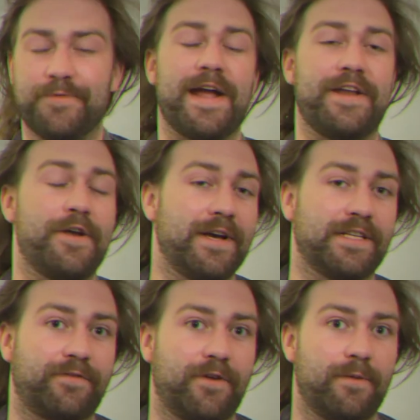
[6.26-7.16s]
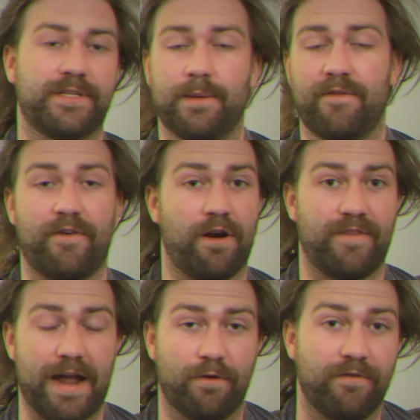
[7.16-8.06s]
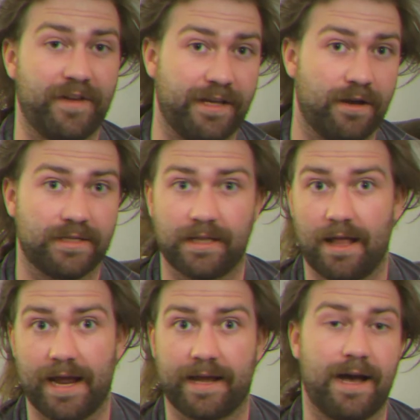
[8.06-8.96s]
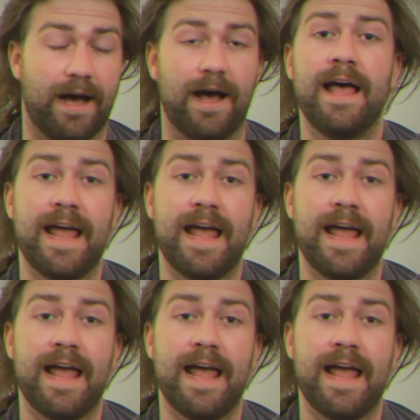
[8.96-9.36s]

You might know us from some of our viral videos like uh,